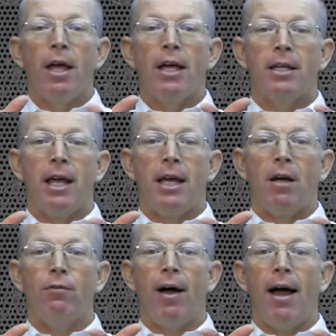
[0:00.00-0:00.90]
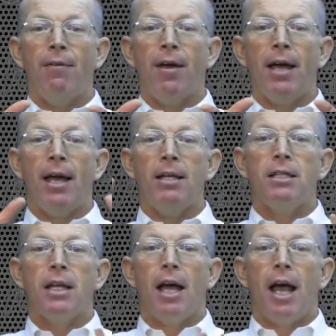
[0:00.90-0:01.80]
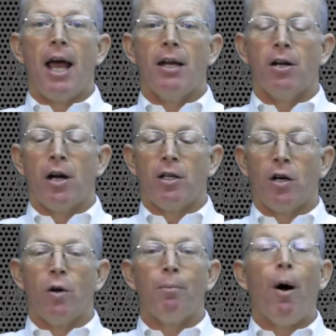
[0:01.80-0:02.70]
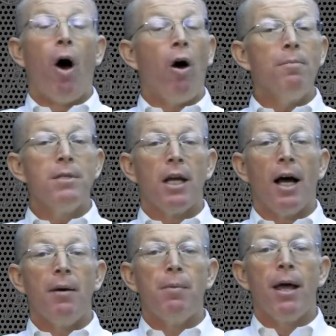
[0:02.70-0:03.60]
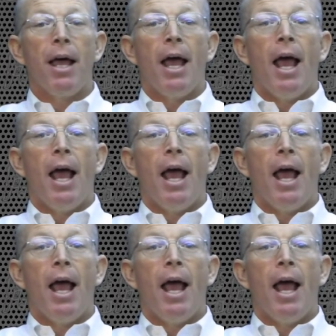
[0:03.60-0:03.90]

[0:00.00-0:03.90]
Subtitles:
You take your 5 hands, and you're going to turn them palms up,